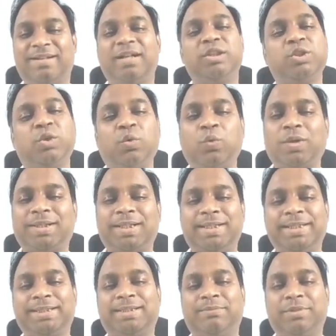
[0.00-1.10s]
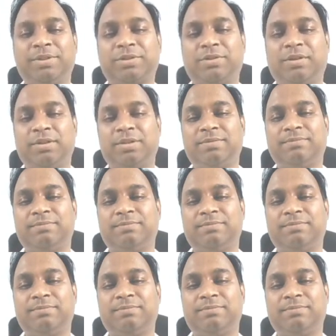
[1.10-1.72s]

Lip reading: So what are these numbers called?